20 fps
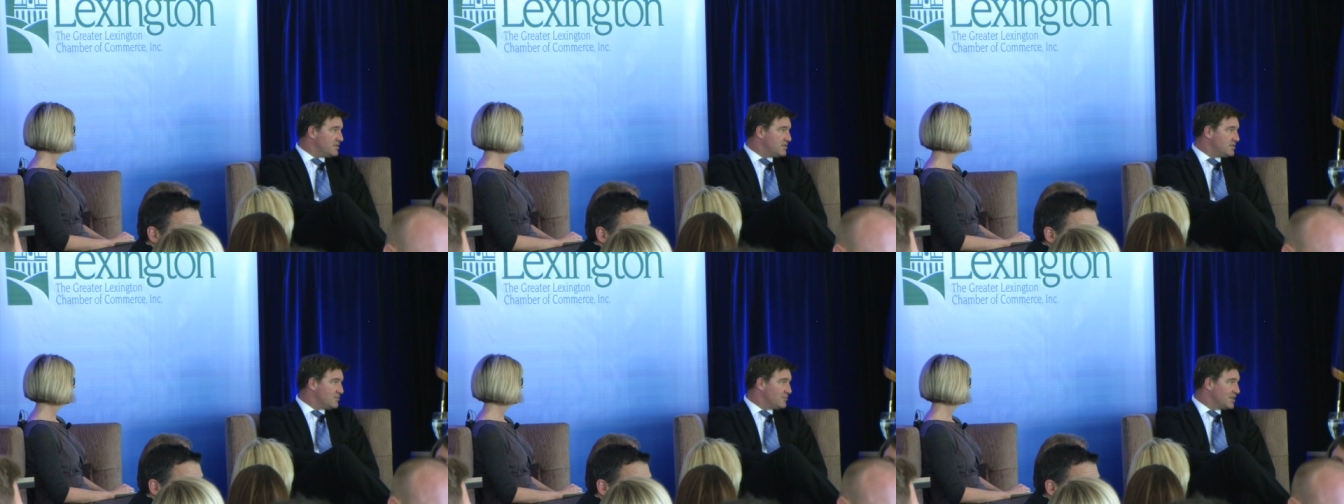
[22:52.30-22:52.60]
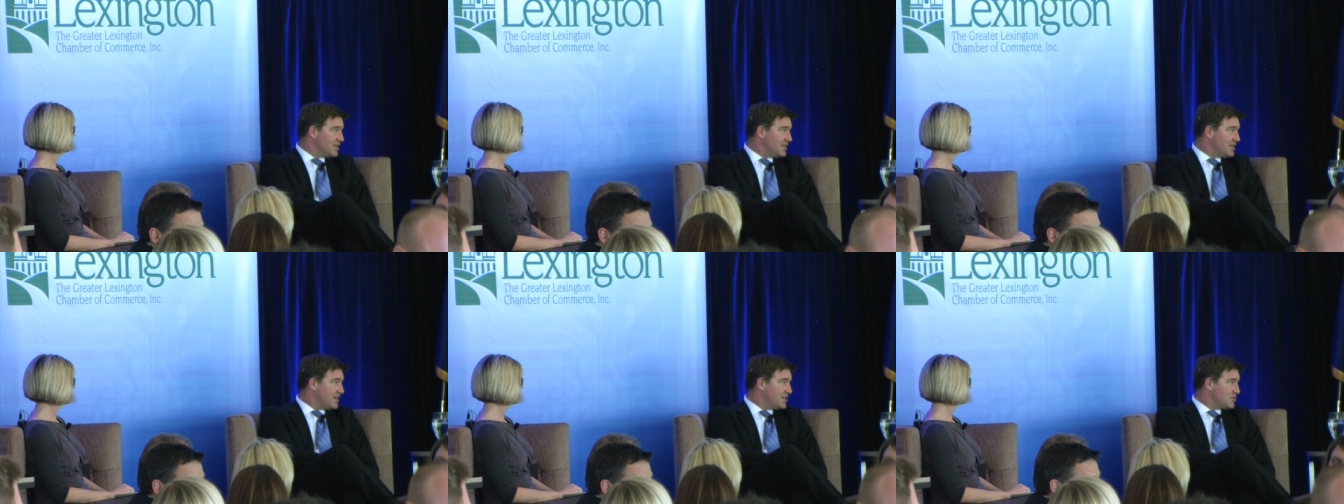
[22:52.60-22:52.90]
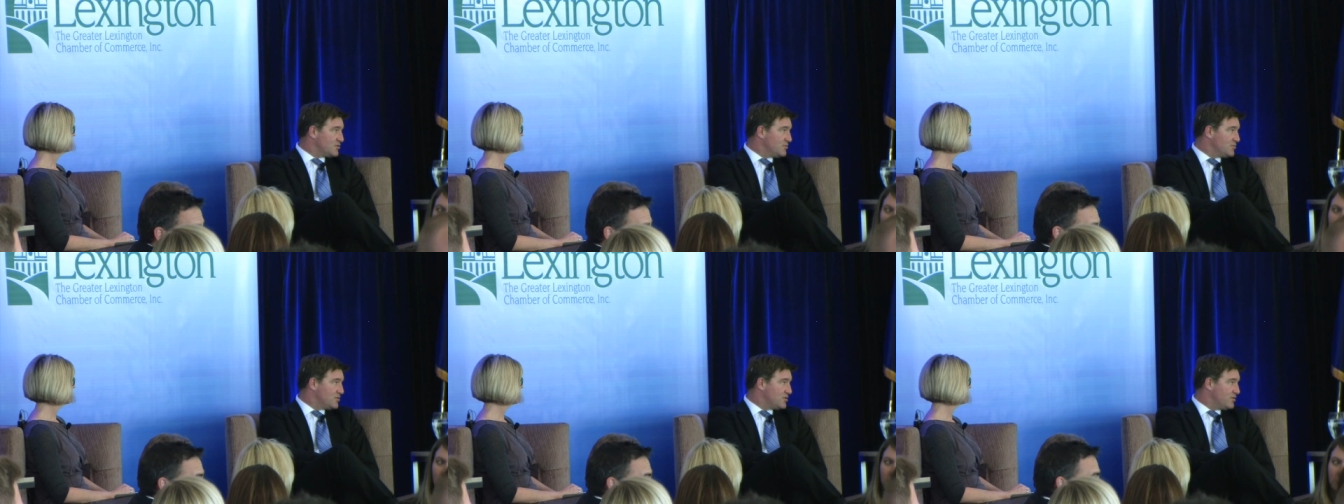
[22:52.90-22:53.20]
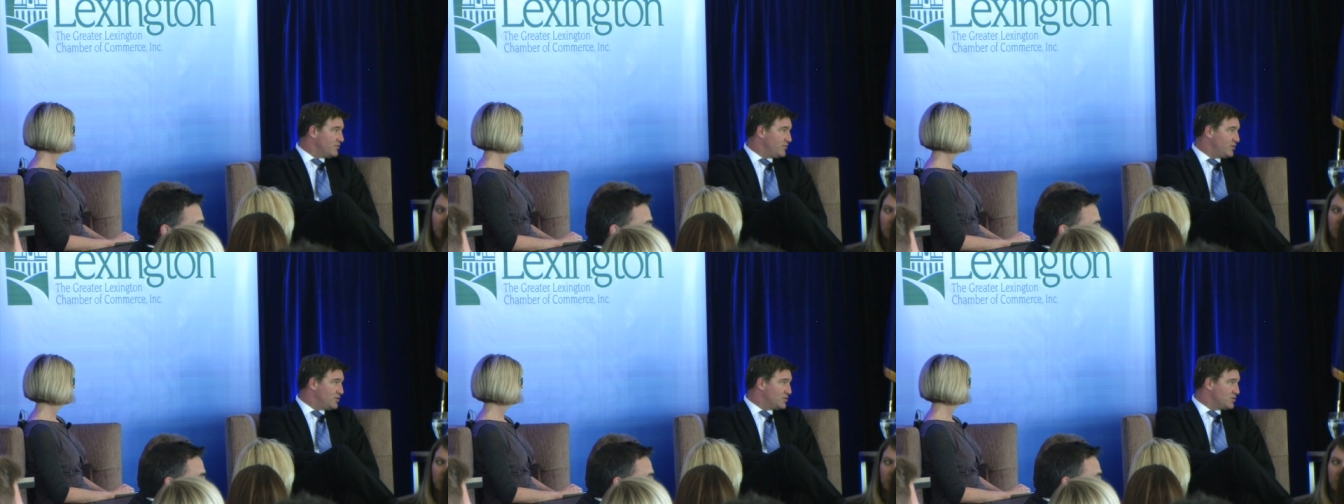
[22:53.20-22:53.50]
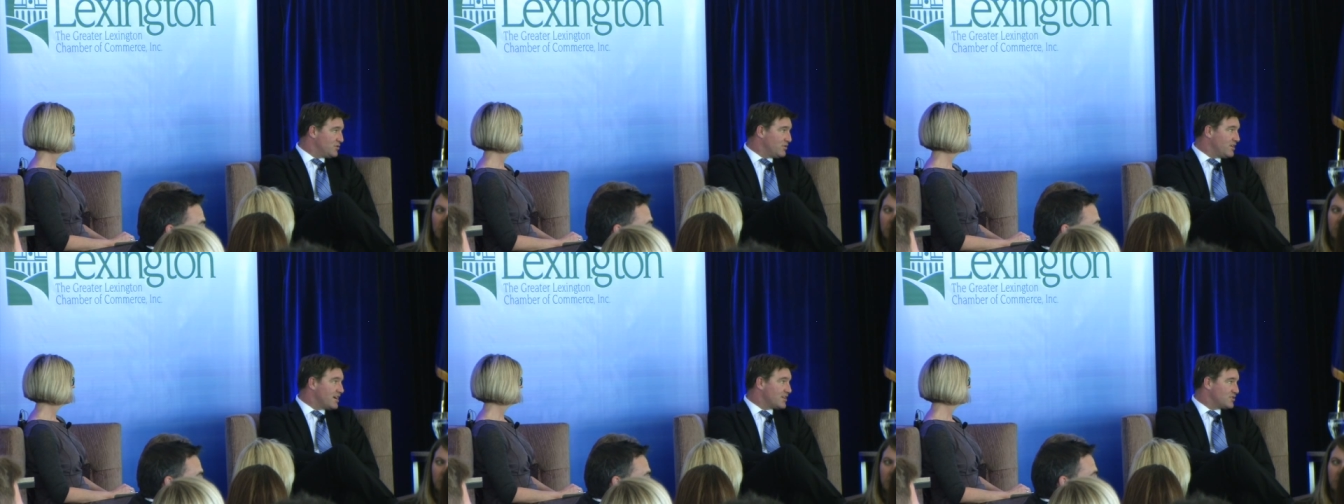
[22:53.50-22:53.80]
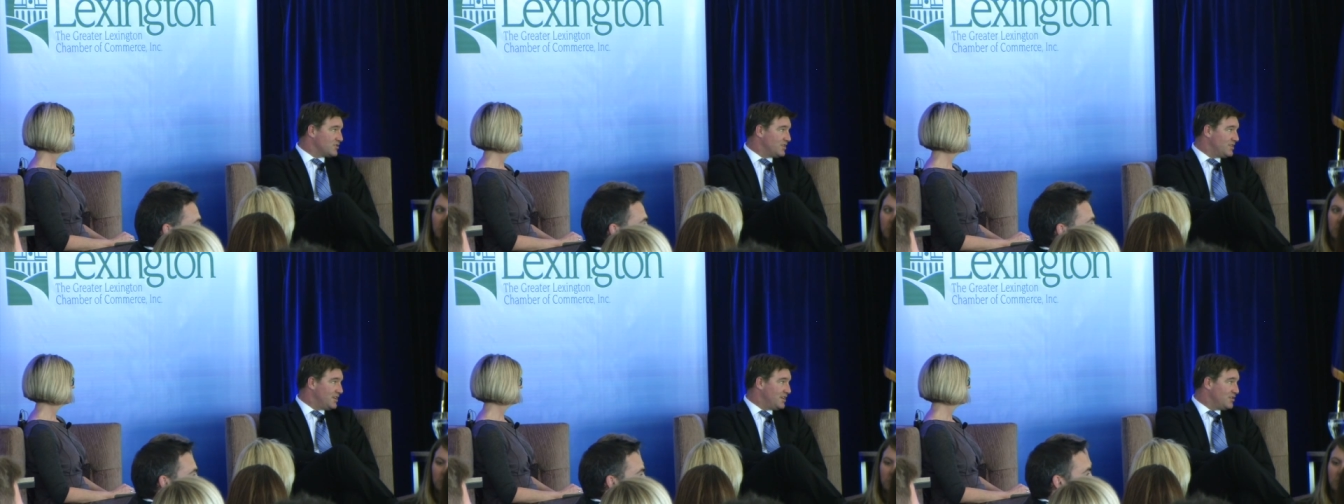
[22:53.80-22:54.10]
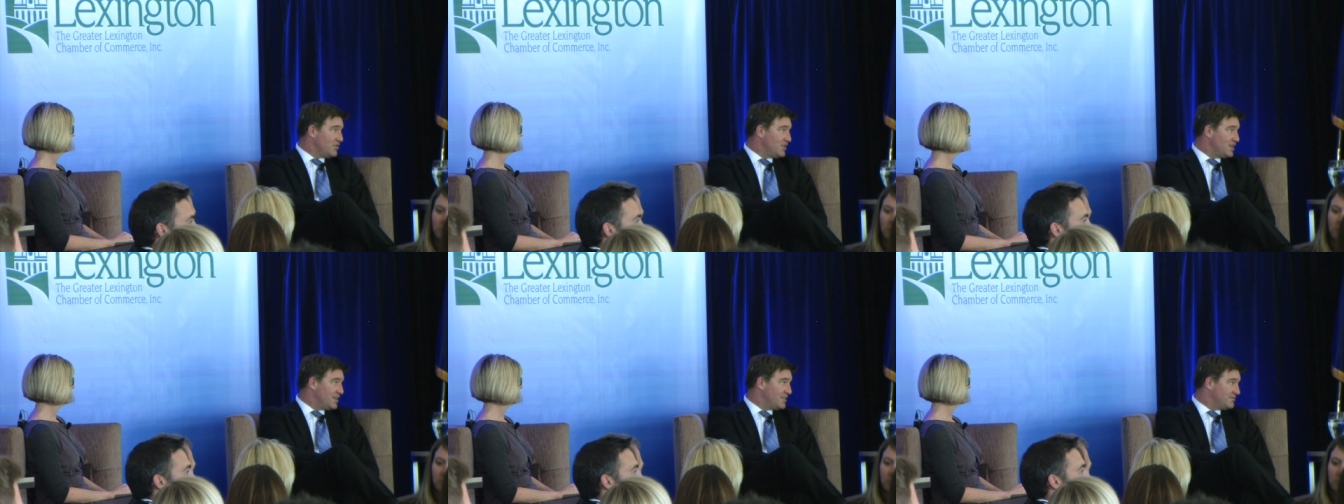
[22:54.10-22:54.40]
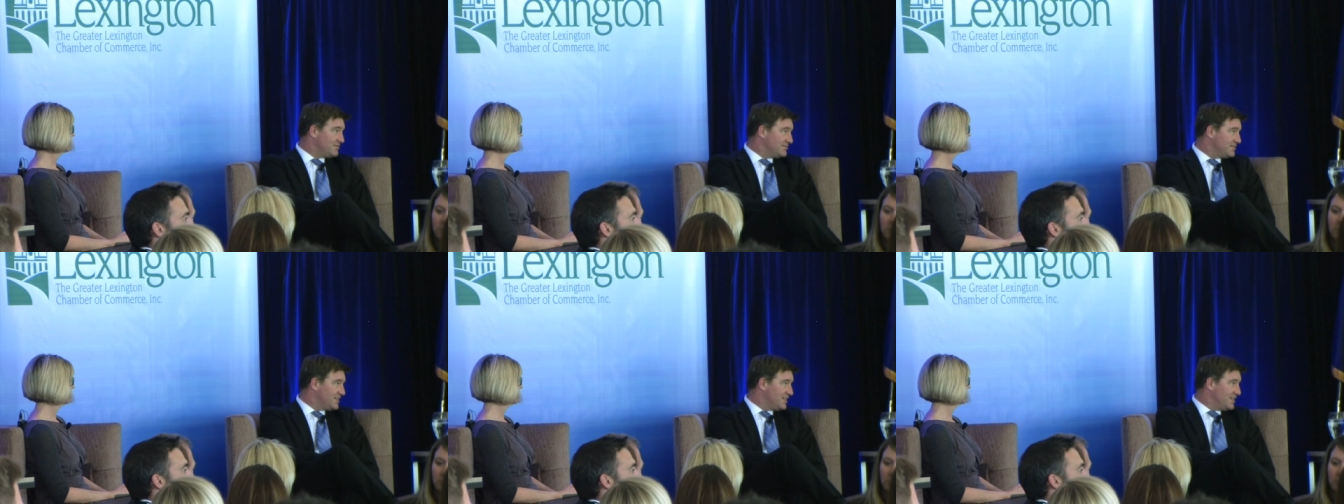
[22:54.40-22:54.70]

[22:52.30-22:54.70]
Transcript: that some of the classrooms of the future are actually the internet?